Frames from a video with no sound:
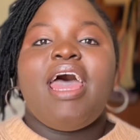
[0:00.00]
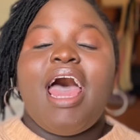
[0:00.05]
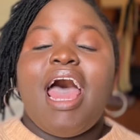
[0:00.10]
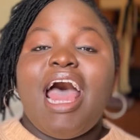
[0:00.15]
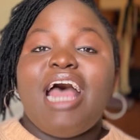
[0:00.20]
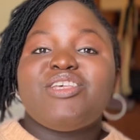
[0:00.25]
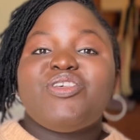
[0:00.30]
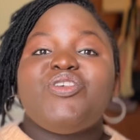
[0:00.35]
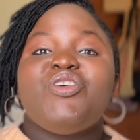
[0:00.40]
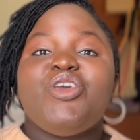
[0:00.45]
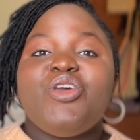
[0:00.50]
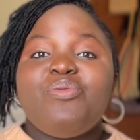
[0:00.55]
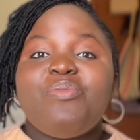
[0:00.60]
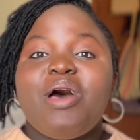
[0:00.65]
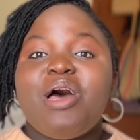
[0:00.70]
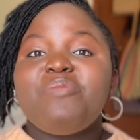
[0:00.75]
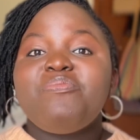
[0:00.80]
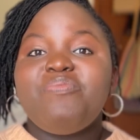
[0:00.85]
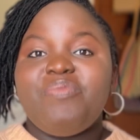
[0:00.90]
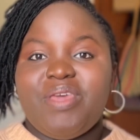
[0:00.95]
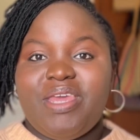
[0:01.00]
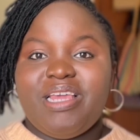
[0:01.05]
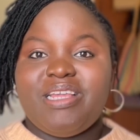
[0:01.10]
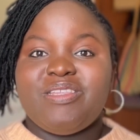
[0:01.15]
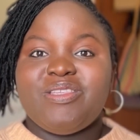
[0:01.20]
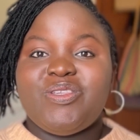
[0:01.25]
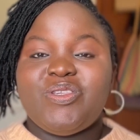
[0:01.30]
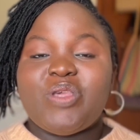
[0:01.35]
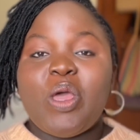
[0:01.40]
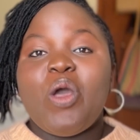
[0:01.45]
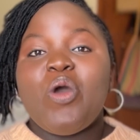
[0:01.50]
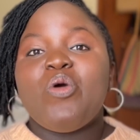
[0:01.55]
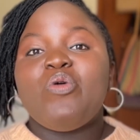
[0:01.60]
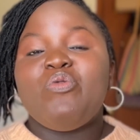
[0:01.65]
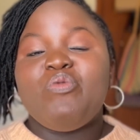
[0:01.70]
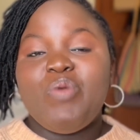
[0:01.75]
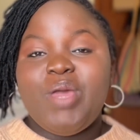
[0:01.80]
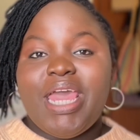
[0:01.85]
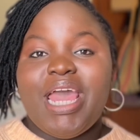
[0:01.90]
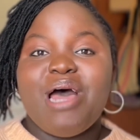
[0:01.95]
As human beings,
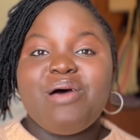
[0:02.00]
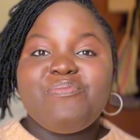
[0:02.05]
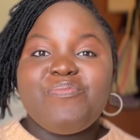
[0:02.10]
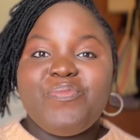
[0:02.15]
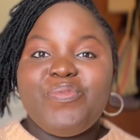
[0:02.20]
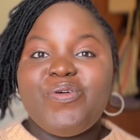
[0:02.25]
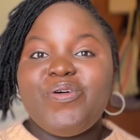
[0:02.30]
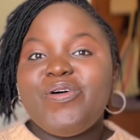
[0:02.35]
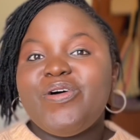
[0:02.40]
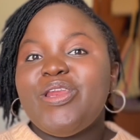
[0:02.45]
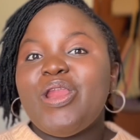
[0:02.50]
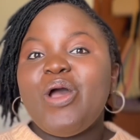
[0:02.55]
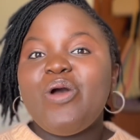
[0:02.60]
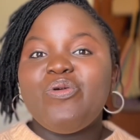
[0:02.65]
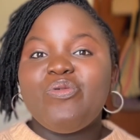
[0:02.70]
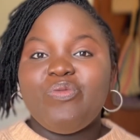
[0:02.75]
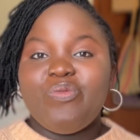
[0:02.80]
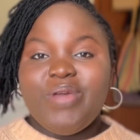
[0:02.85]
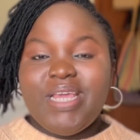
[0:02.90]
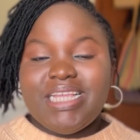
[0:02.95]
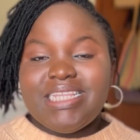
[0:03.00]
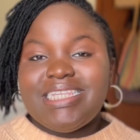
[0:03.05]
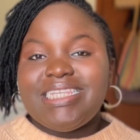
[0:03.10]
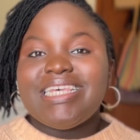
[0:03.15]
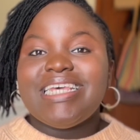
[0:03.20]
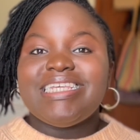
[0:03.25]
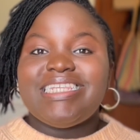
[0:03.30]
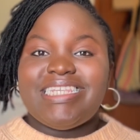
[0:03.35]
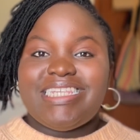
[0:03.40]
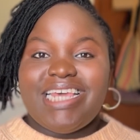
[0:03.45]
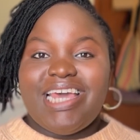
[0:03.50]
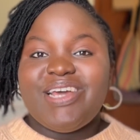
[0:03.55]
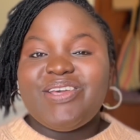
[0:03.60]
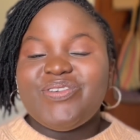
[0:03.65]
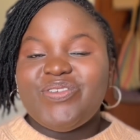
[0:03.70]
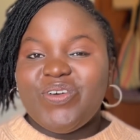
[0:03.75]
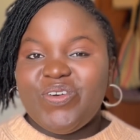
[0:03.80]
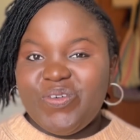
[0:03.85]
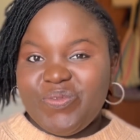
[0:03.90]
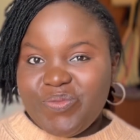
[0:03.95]
we are born with
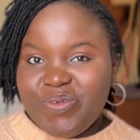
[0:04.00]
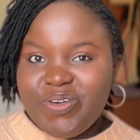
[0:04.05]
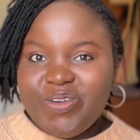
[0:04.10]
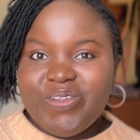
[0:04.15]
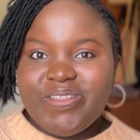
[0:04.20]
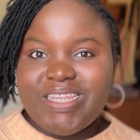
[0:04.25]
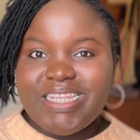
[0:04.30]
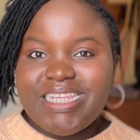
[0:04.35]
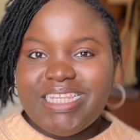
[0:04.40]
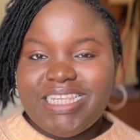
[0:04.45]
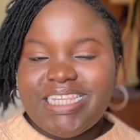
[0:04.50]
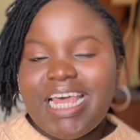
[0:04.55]
sex hormones.